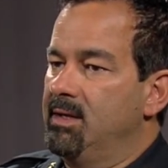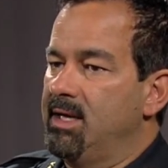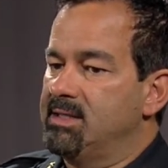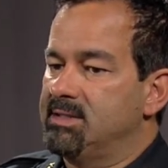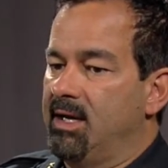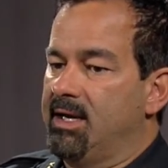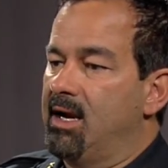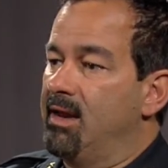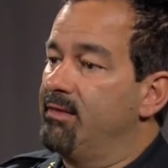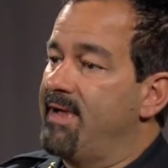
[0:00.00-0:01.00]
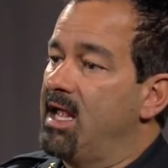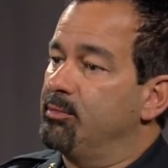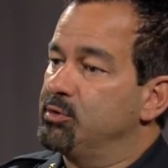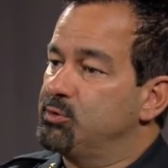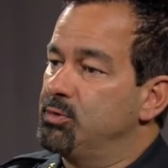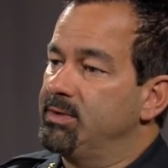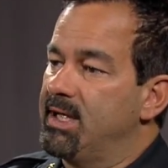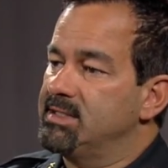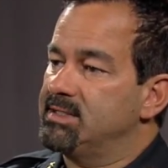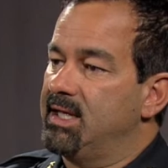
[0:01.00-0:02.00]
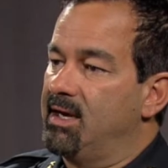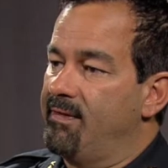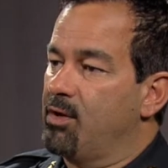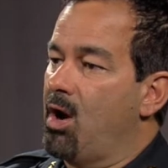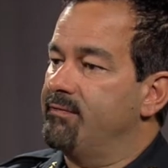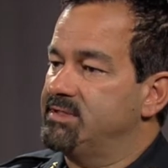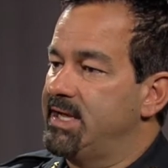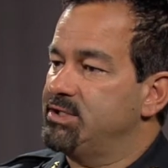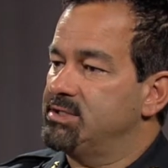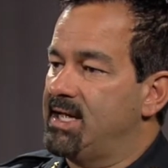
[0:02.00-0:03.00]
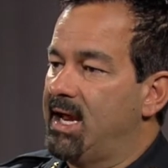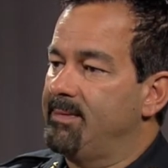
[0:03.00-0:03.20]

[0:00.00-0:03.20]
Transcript: it's, again, another valuable tool, again, to get another conversation started